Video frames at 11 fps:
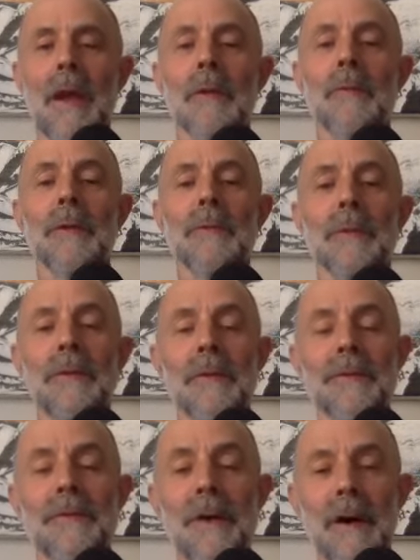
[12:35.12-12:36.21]
which was
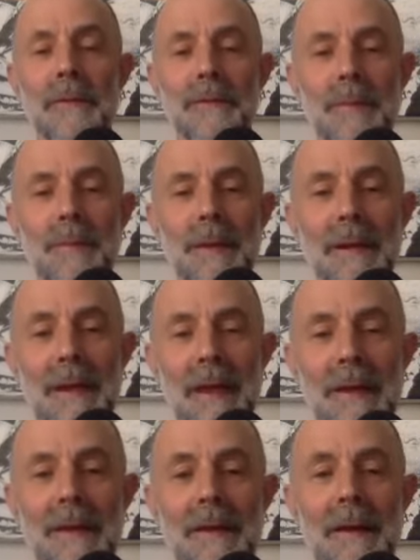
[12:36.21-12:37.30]
that far from being
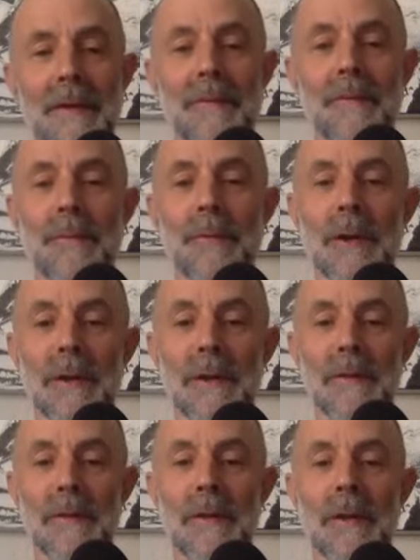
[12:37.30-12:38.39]
any kind of
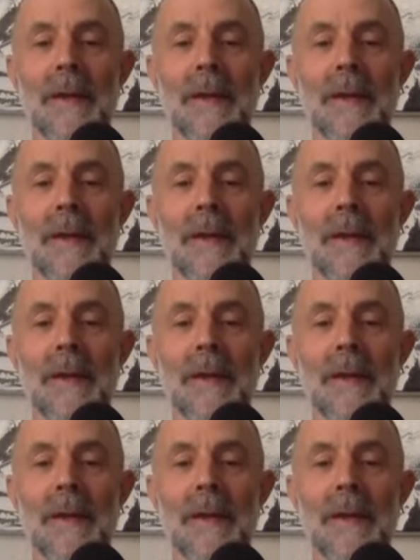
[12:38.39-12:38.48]
bridge,